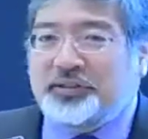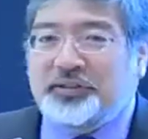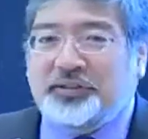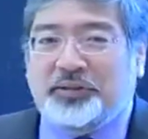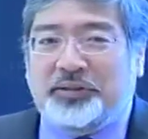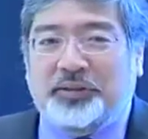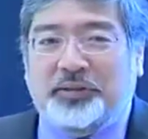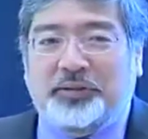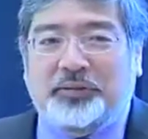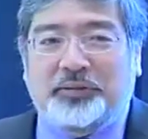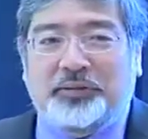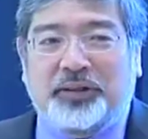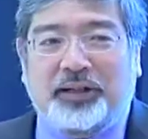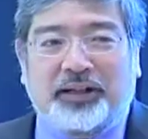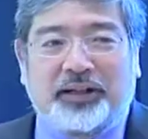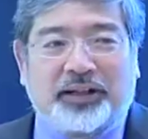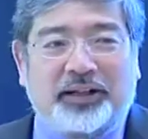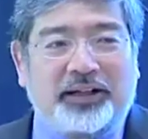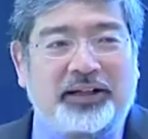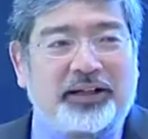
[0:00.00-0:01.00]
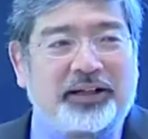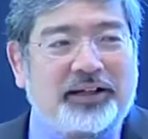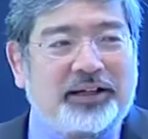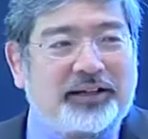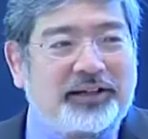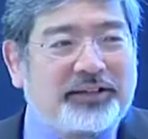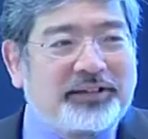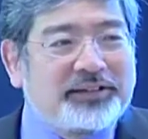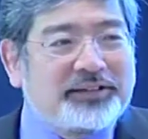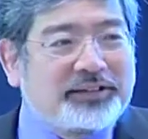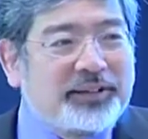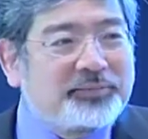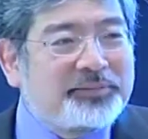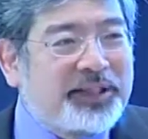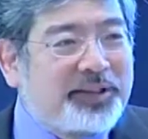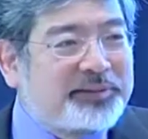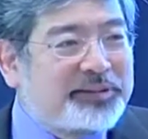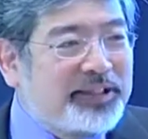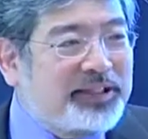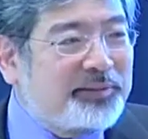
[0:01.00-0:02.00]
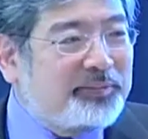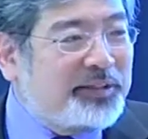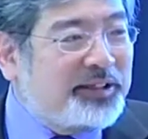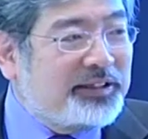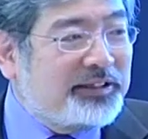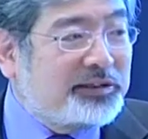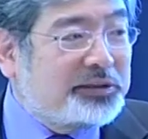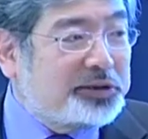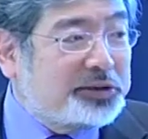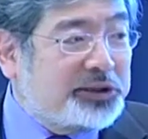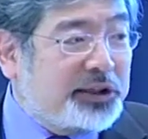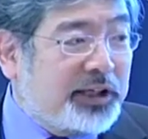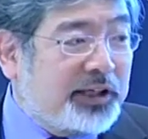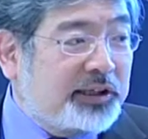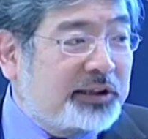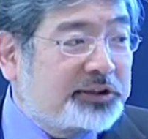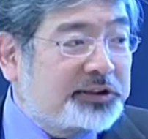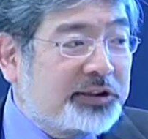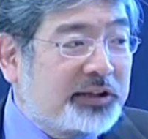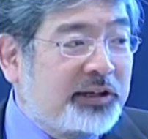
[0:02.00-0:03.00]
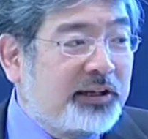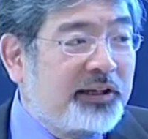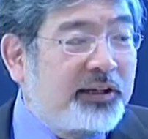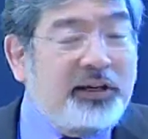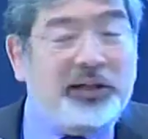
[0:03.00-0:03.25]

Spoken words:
so sometimes that can be a little challenging.